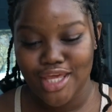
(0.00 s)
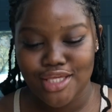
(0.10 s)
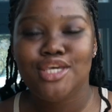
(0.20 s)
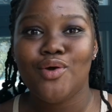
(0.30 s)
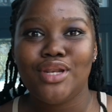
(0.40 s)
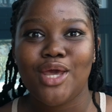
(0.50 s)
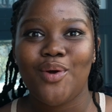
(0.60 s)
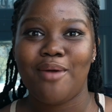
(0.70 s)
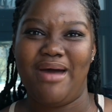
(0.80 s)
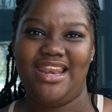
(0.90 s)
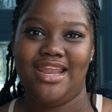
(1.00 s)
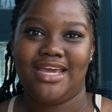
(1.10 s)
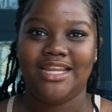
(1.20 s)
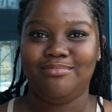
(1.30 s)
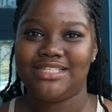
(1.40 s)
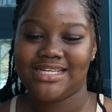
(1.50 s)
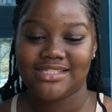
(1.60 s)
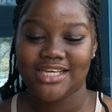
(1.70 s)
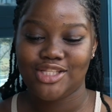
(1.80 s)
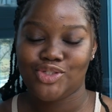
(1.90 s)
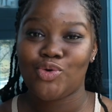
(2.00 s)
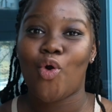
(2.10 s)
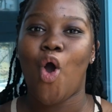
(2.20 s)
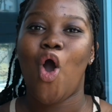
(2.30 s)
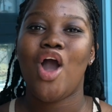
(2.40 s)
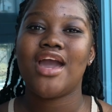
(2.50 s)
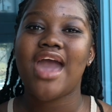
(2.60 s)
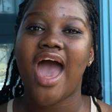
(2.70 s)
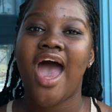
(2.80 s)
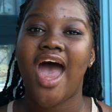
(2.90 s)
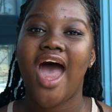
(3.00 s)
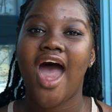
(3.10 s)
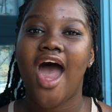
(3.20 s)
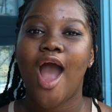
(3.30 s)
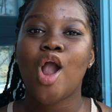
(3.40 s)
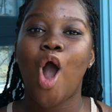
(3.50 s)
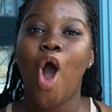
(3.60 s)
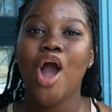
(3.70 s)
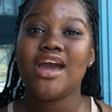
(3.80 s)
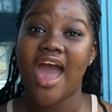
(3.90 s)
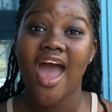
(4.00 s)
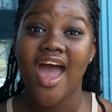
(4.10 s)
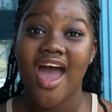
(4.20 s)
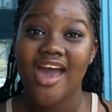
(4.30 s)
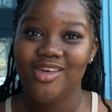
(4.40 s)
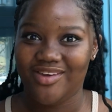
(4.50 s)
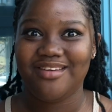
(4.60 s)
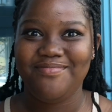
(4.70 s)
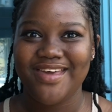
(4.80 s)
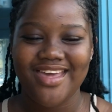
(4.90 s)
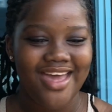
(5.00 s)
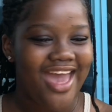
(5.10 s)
yo leyo ebalulekile mntase, it's to conquer. You get me?